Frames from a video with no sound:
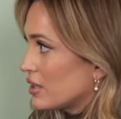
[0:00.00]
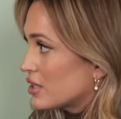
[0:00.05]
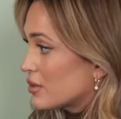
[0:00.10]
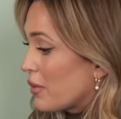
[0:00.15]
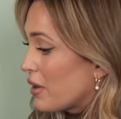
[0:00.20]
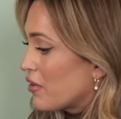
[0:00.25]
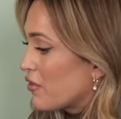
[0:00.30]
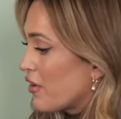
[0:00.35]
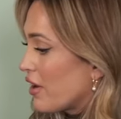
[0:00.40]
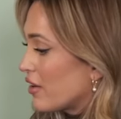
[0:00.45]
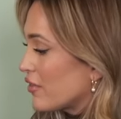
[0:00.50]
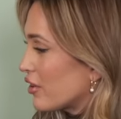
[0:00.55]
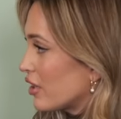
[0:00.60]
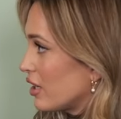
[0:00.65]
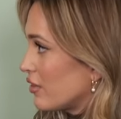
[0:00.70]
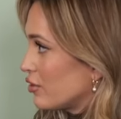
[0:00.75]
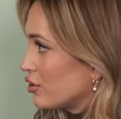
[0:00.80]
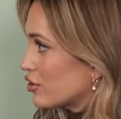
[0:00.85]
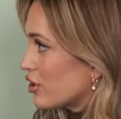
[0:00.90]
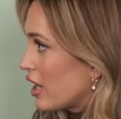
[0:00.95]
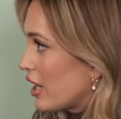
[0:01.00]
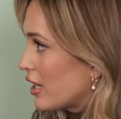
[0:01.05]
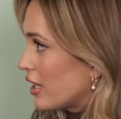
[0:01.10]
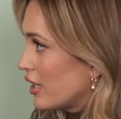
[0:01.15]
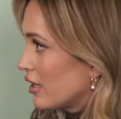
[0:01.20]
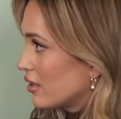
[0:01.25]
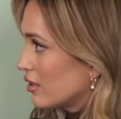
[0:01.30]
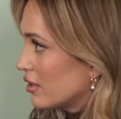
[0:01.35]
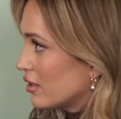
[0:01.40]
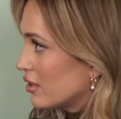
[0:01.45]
It's my favorite. Have you tried it.